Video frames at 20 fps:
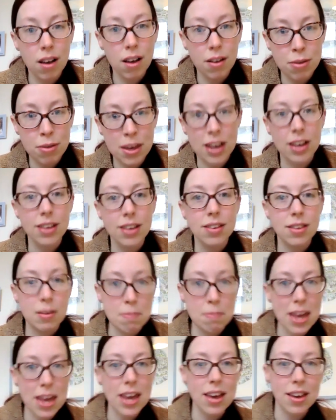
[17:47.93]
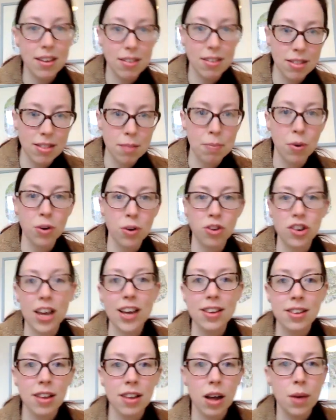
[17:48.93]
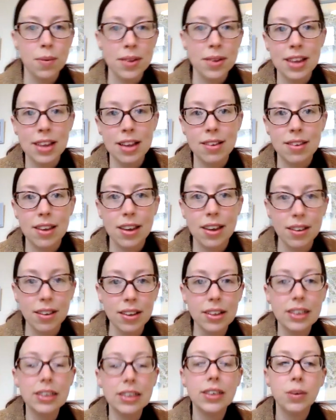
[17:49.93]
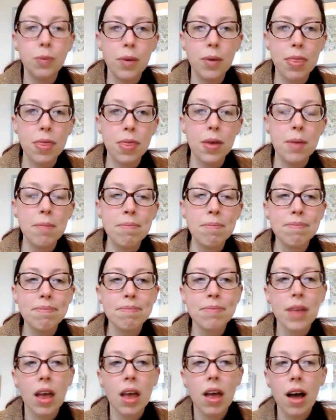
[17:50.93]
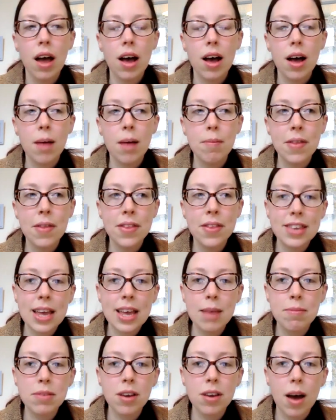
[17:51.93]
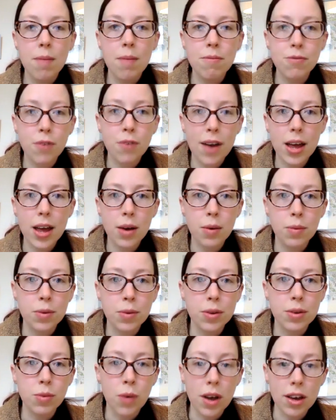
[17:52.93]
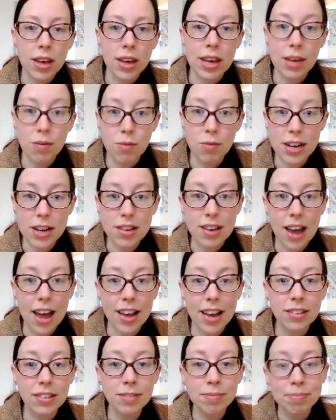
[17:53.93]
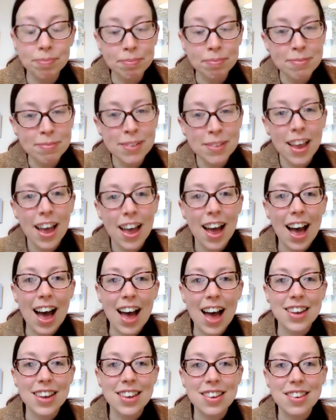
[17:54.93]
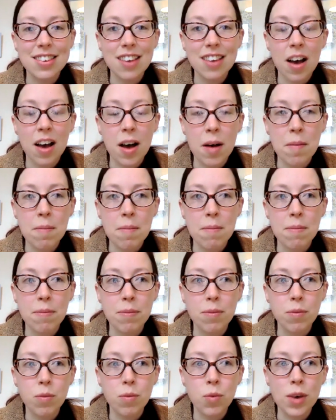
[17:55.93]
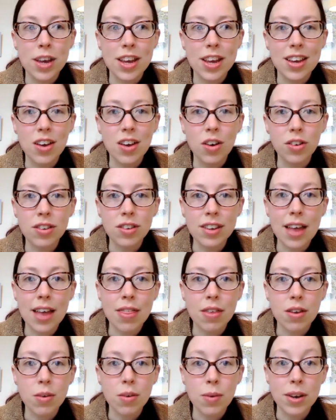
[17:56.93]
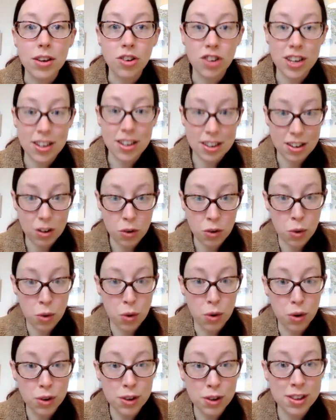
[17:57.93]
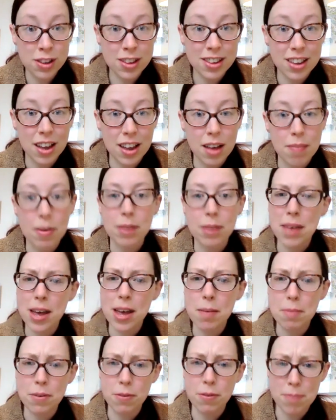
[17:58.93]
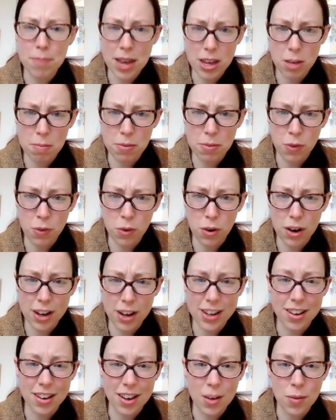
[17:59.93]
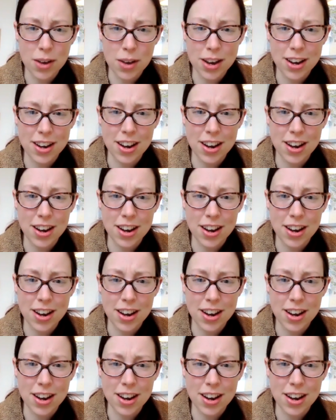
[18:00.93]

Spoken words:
things to make the projects that I was setting with them. At the same time, Freya was working in retail. And we got together when she did a course. I'd met you before, hadn't I? When